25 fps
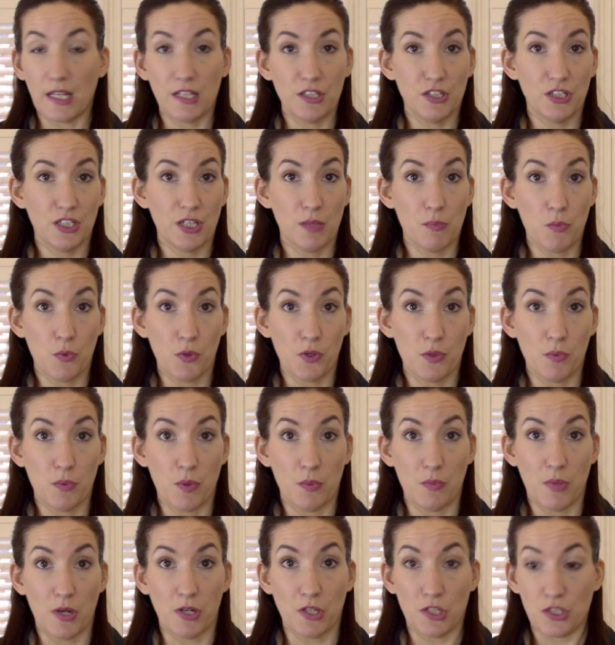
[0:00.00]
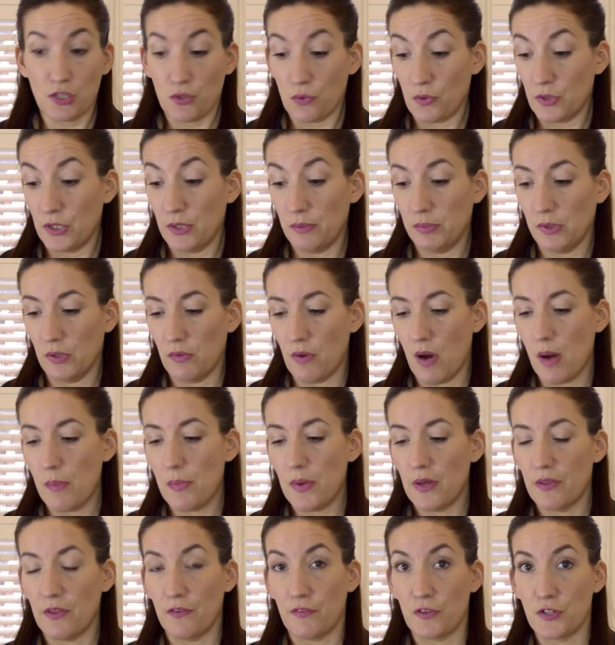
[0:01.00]
in case you get more than one puncture or you blow
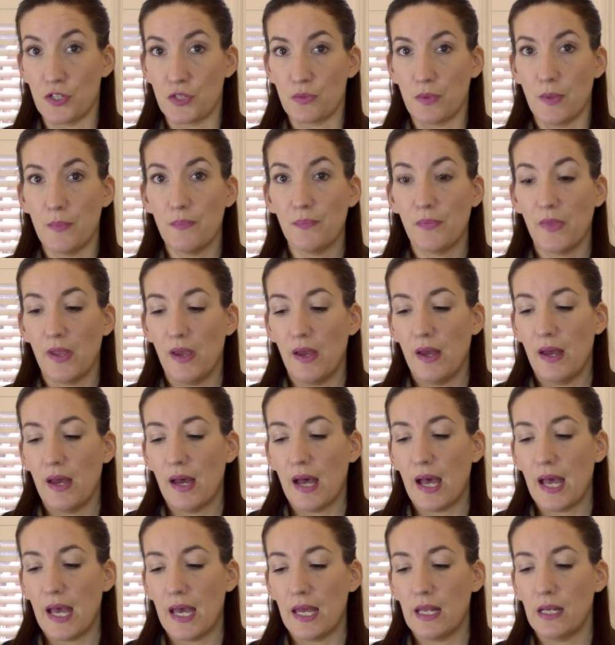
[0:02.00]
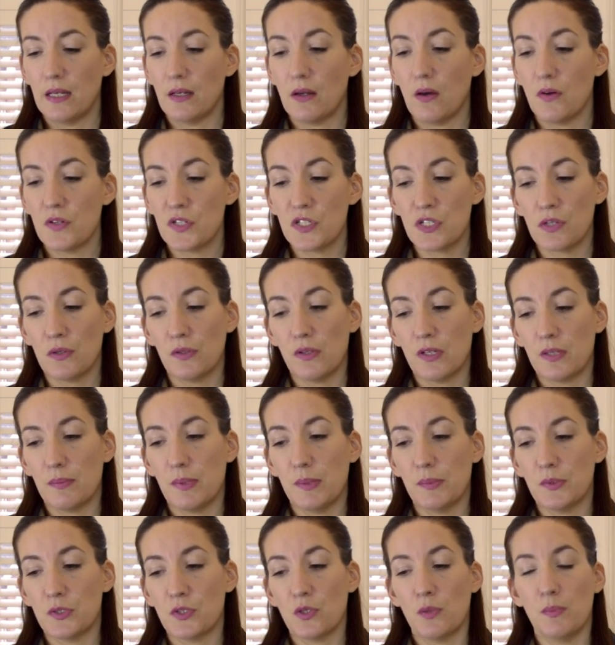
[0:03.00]
up the first one. And also a lot of
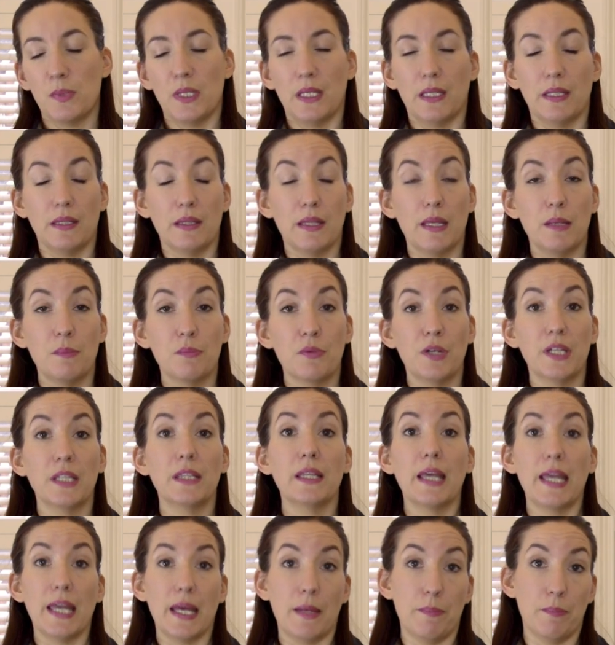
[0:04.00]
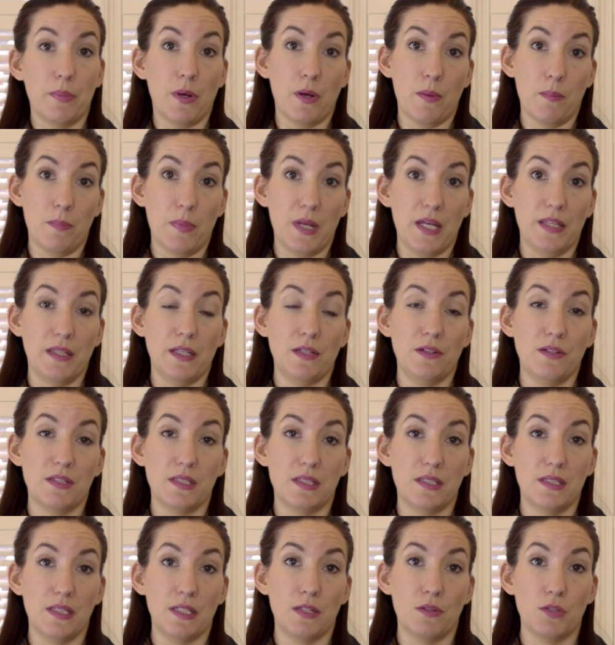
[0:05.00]
people told me they bring the hand pump and they
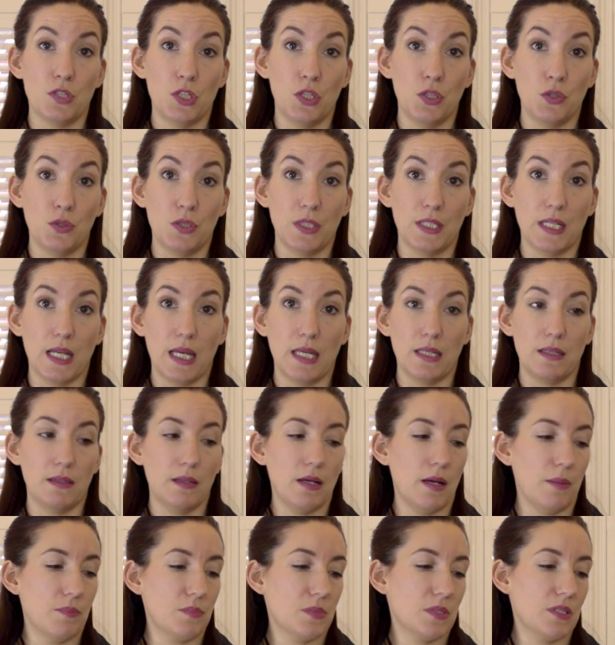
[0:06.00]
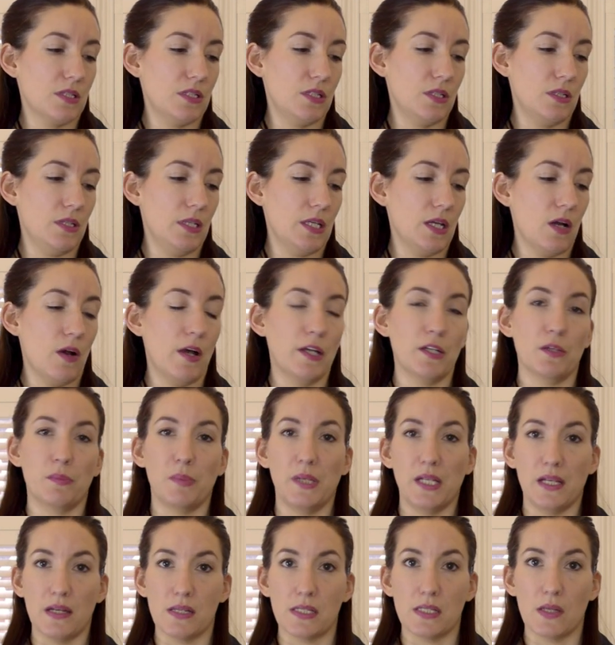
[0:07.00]
use the C O two to get up to the higher
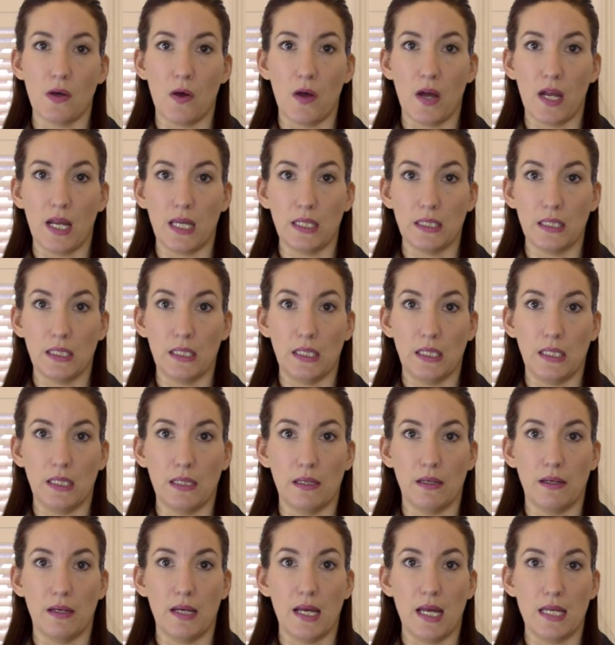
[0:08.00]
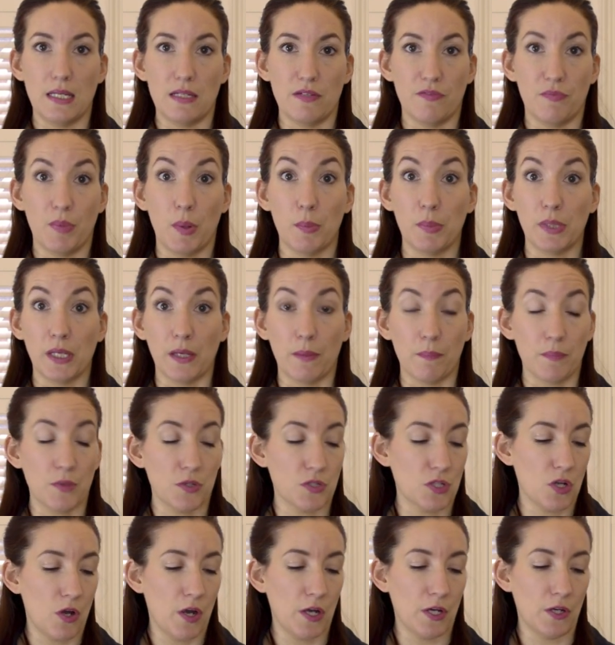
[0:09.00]
P S I at the uh, end of pumping up
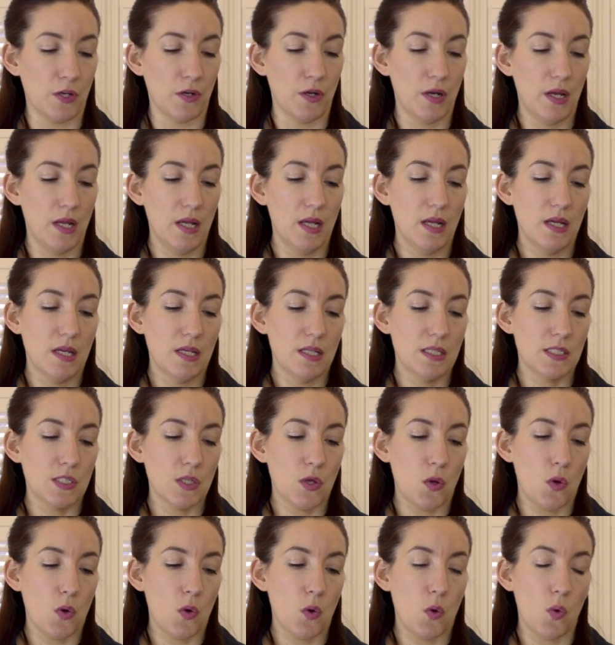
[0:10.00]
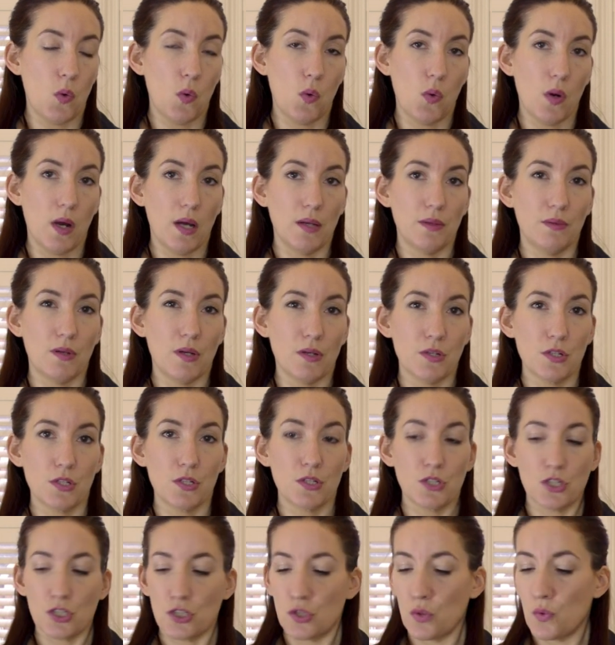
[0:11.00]
their tire. So I'm not
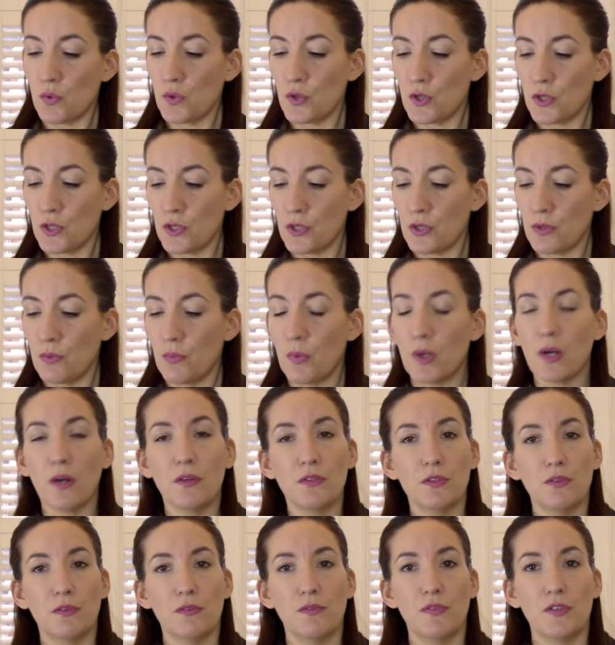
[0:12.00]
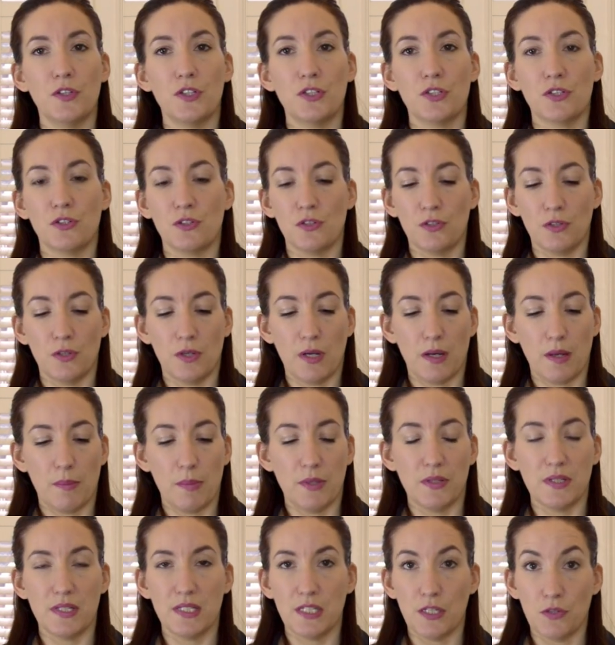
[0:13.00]
sure what I'll do in the future
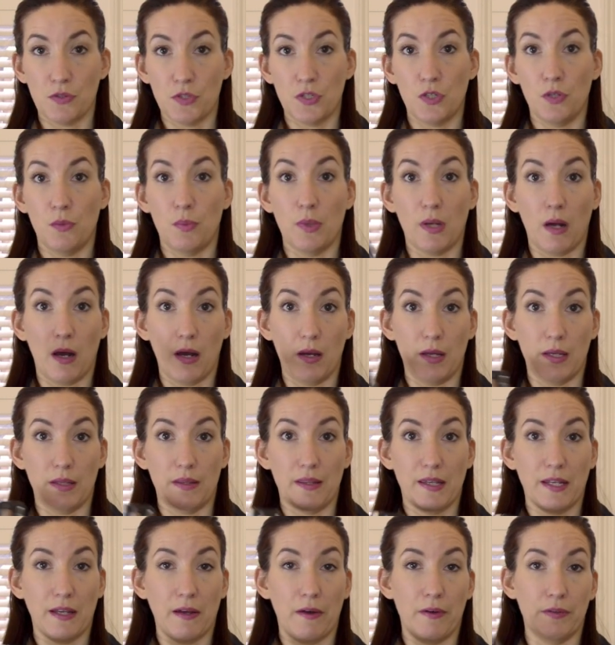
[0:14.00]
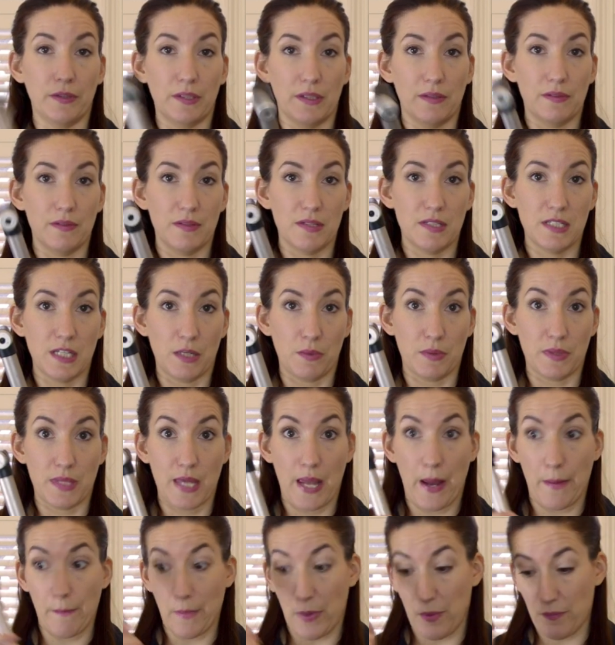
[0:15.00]
about the C O two, but I think I'll stick with
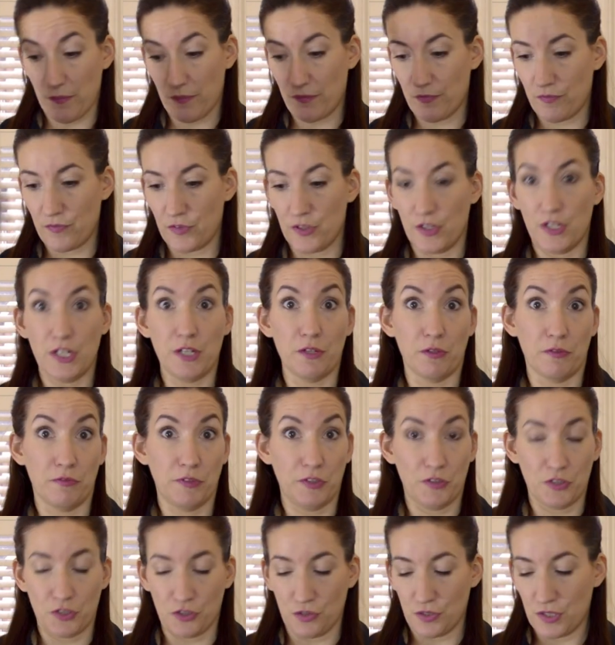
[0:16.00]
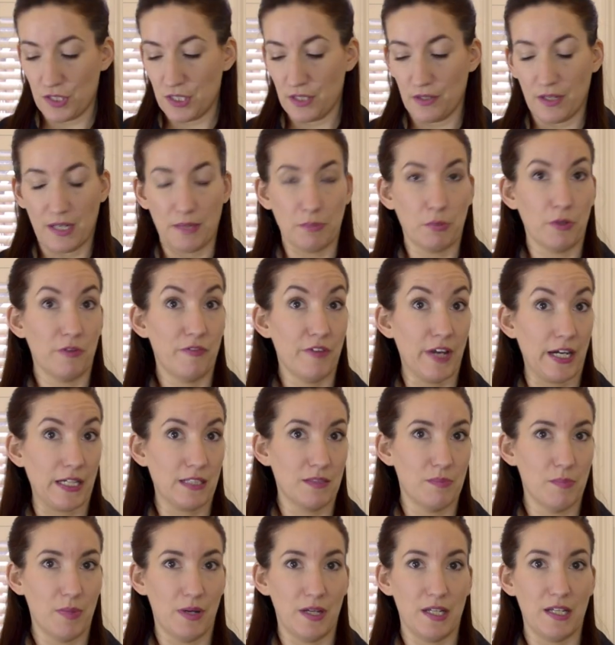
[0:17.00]
the hand pump for the near future till I
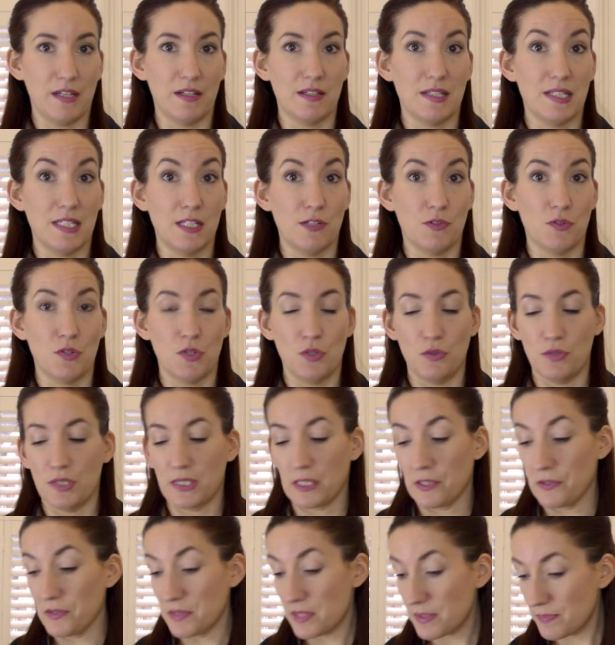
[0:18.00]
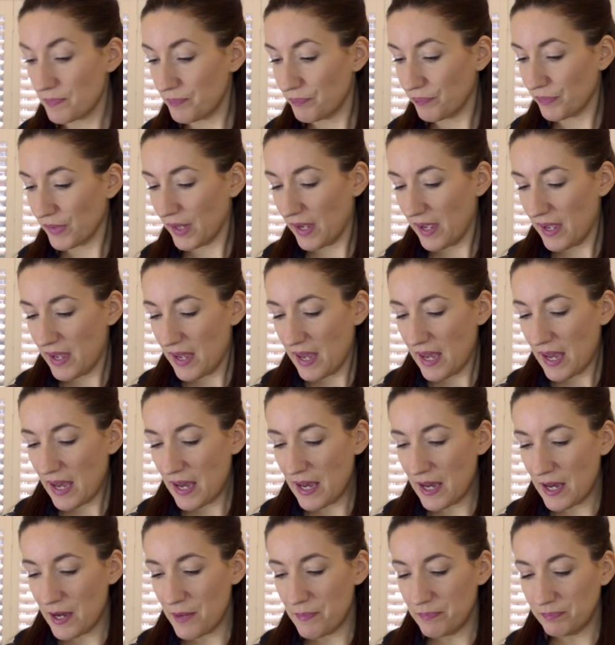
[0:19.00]
perfect my uh, C O two skills.
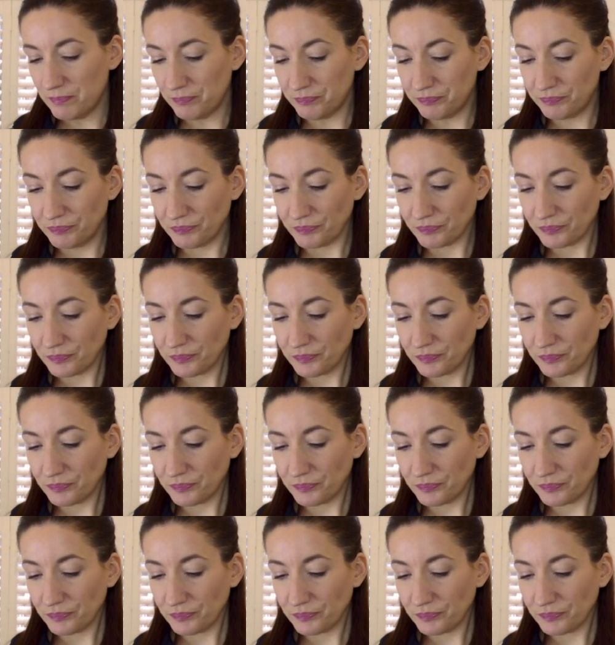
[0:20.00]
Um,